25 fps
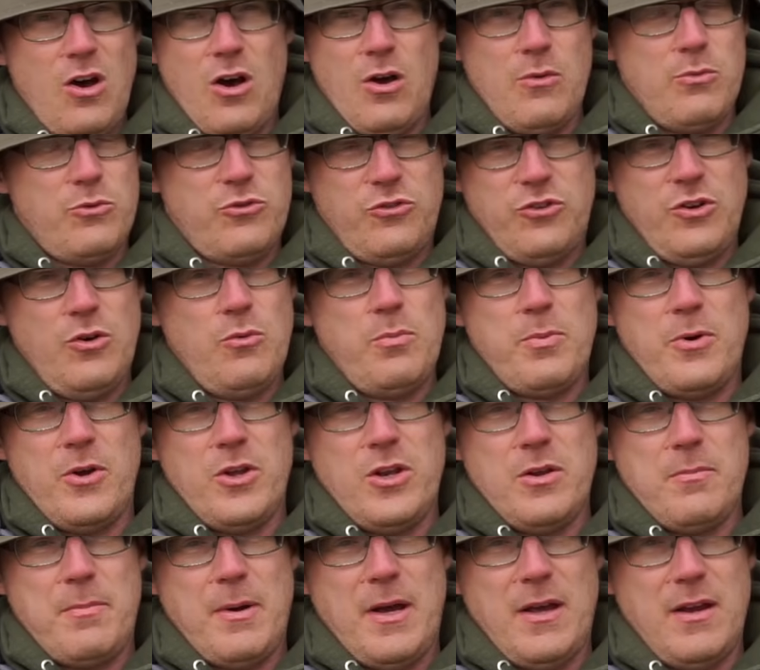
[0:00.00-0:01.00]
I was still
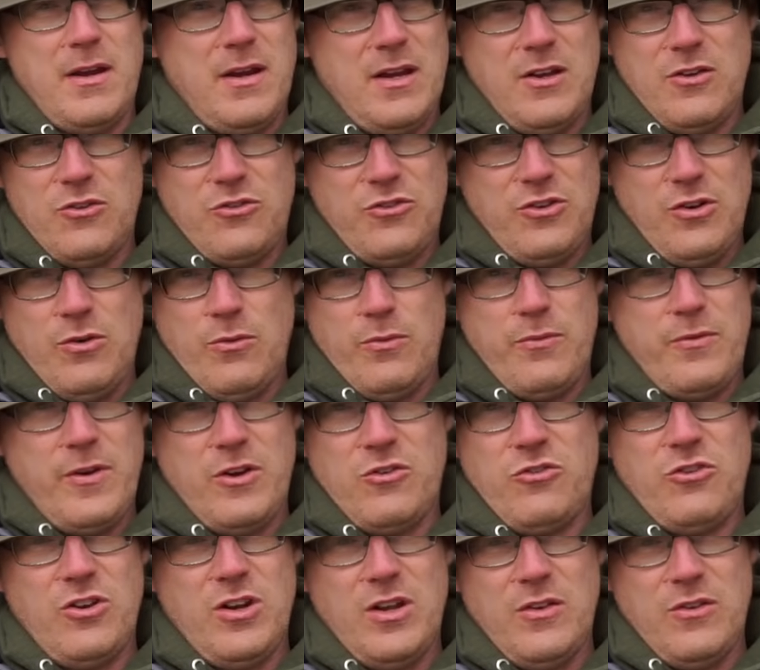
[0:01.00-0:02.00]
putting the bait in, still
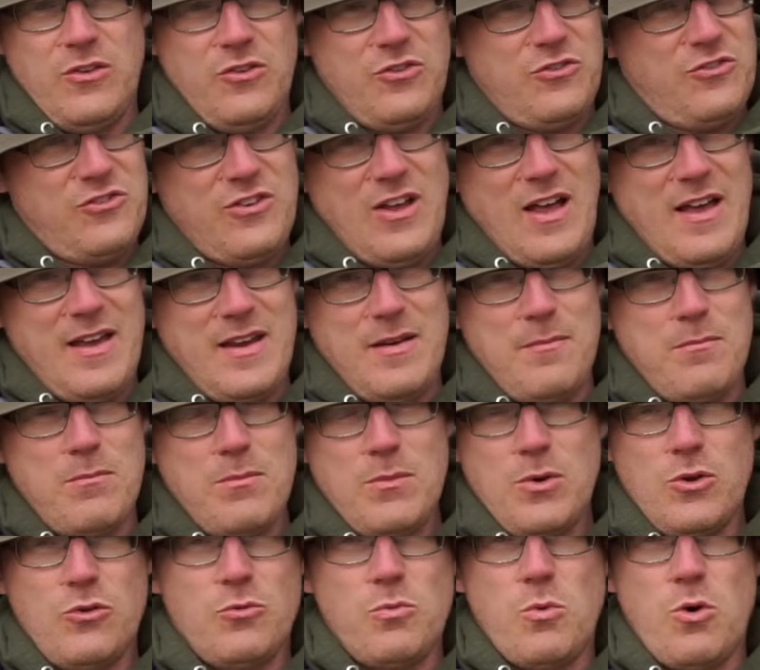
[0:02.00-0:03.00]
fishing it the
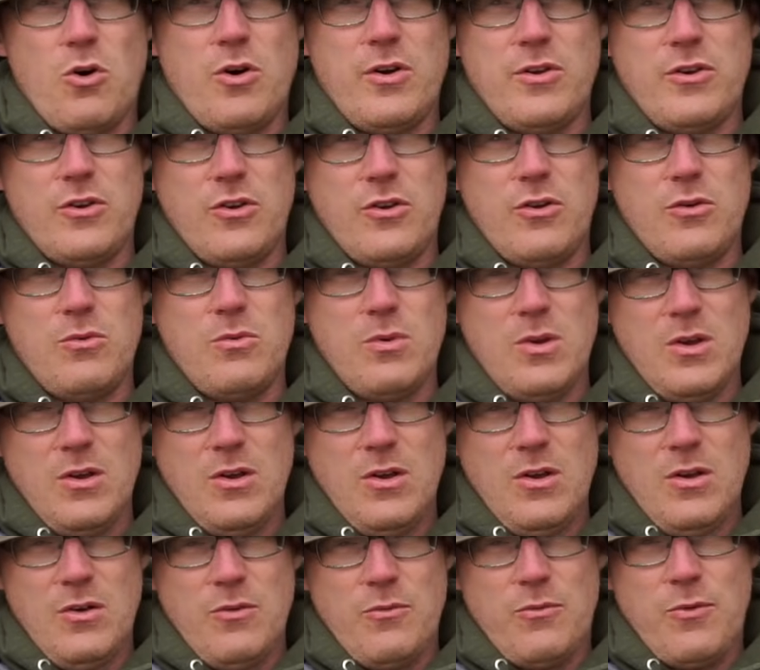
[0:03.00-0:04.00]
same as what I do
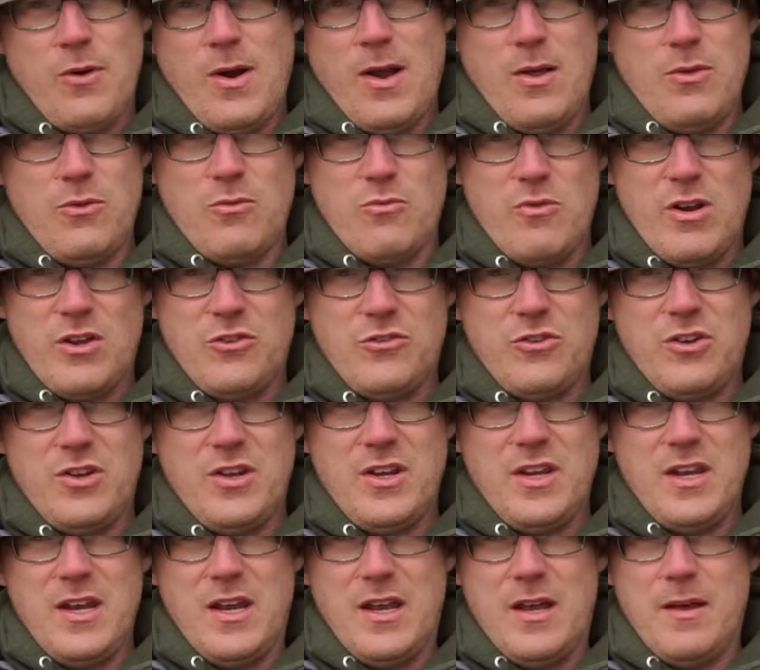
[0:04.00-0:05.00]
throughout the rest
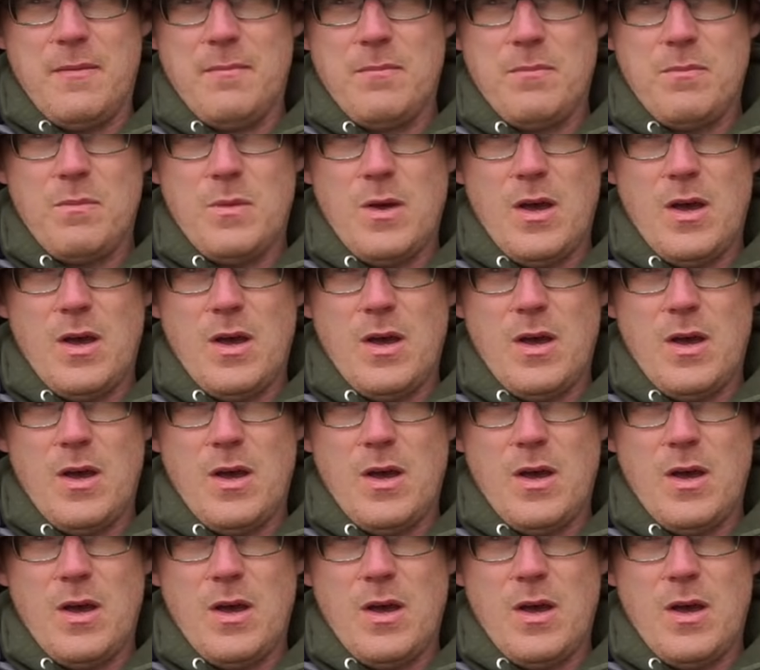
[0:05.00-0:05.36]
of the year.